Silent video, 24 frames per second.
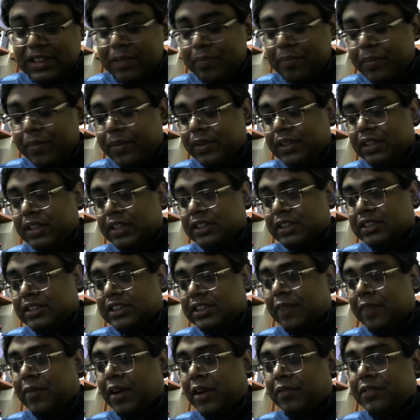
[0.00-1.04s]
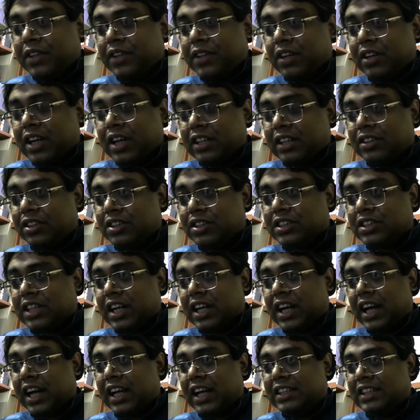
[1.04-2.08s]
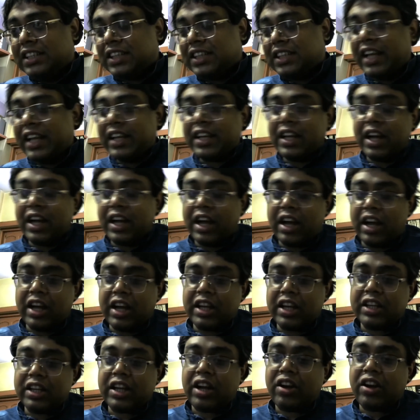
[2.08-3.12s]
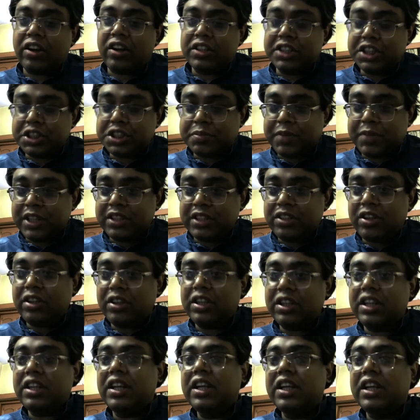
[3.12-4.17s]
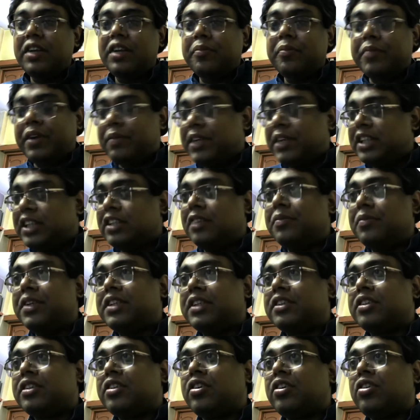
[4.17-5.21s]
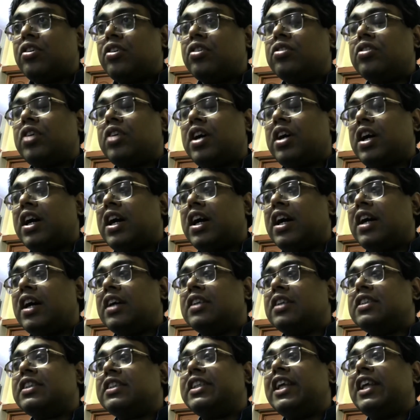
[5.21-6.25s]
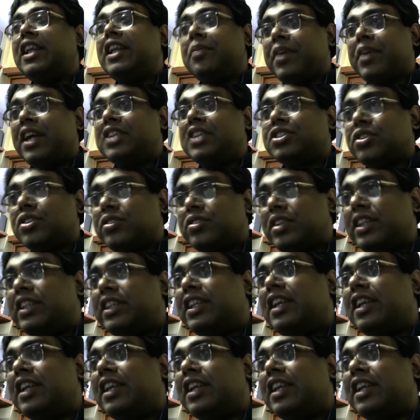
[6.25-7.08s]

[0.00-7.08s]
that some of the, those guys like uh, Adrish Bardhan, Premendra Mitro, uh, Dilip Rai Choudhury.